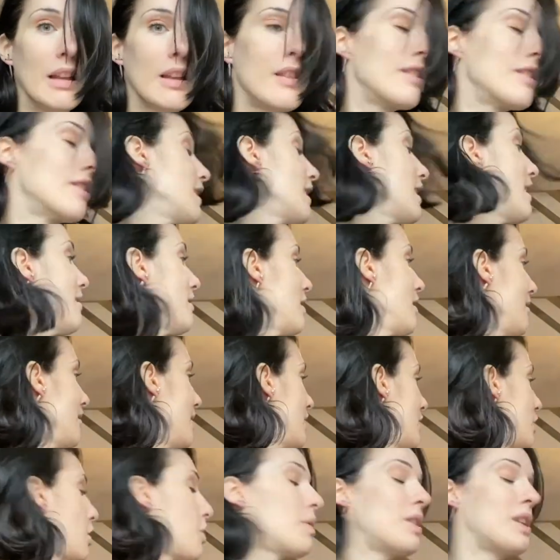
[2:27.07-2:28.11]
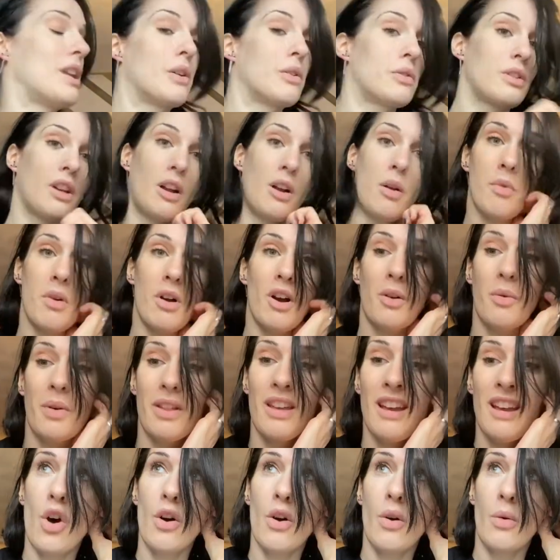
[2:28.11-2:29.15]
there is no one else I can work with.
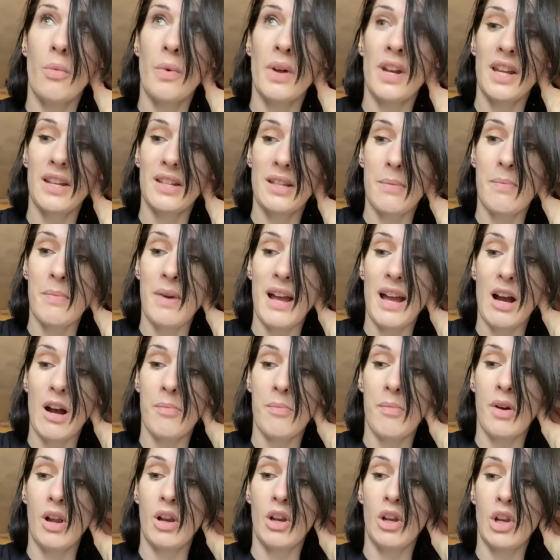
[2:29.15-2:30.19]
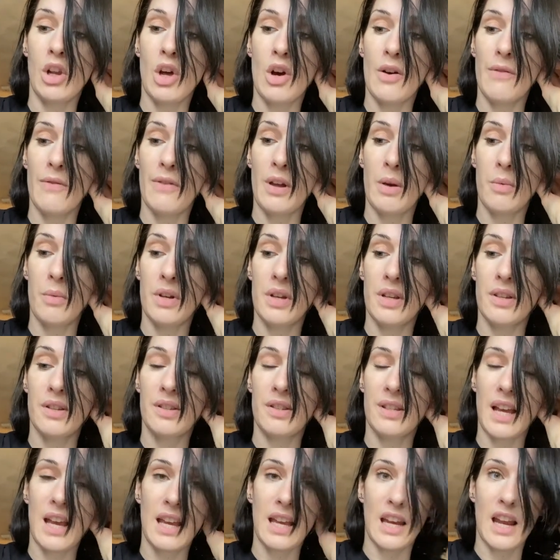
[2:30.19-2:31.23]
When I did my album, a lot of it was
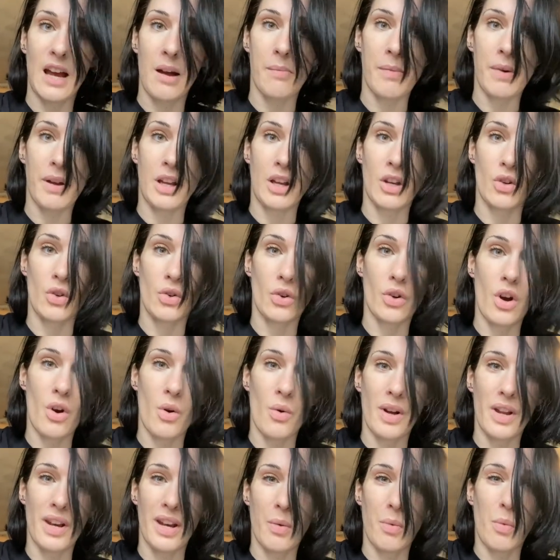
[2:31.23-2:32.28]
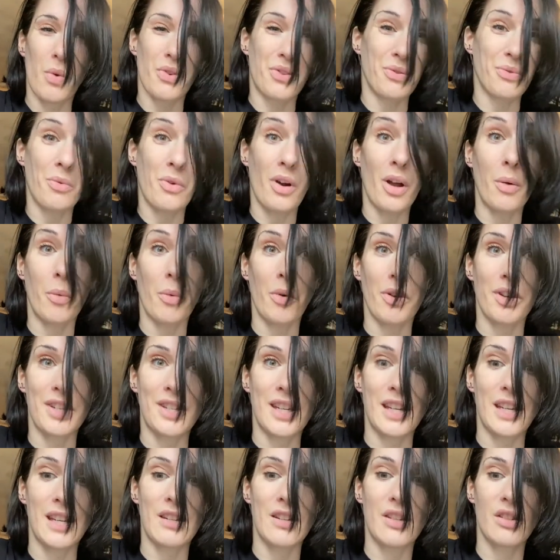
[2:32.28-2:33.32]
taken out of my control, and it wasn't what I
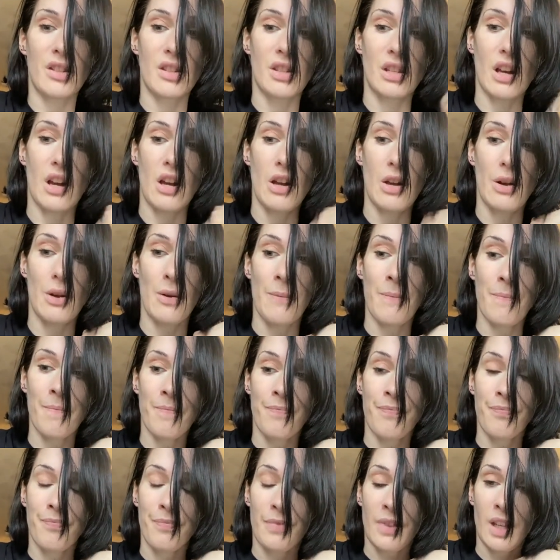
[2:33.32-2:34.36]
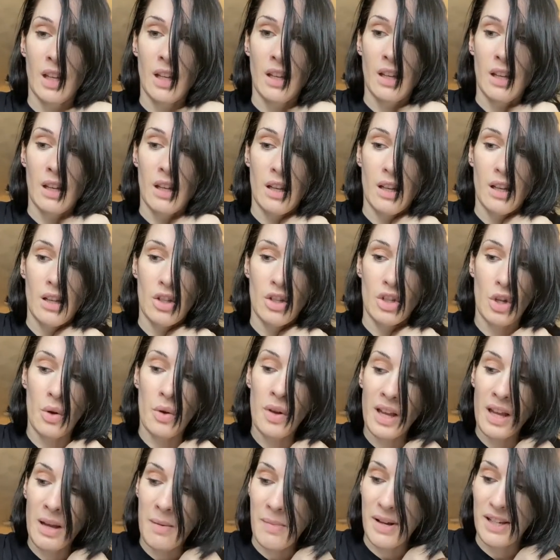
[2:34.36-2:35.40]
wanted. So
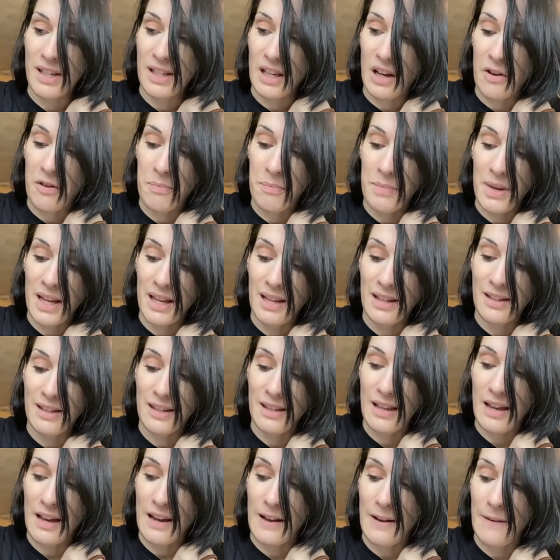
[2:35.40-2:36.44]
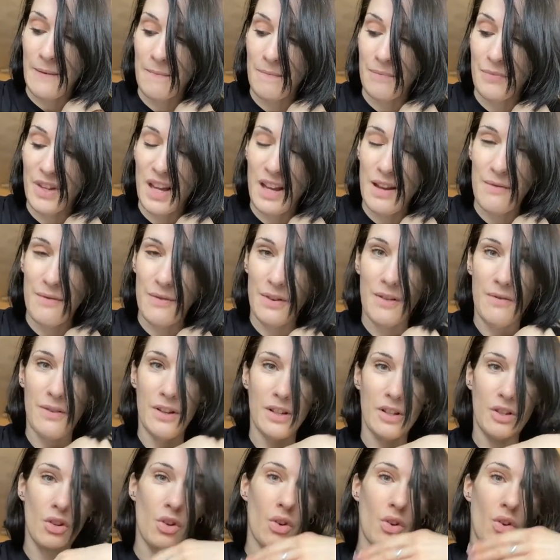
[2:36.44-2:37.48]
doing it myself means that even if
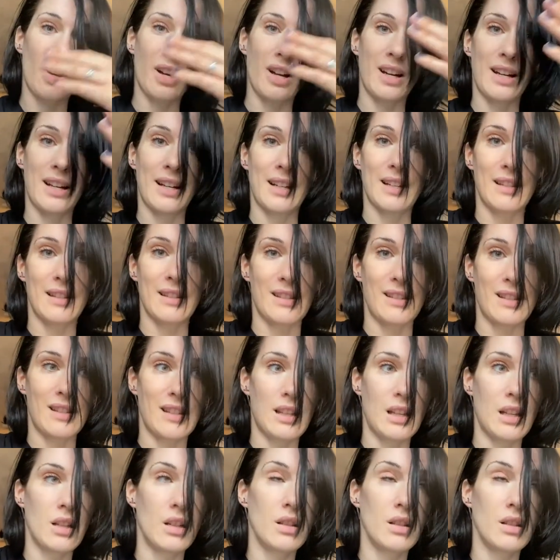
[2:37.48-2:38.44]
it's not as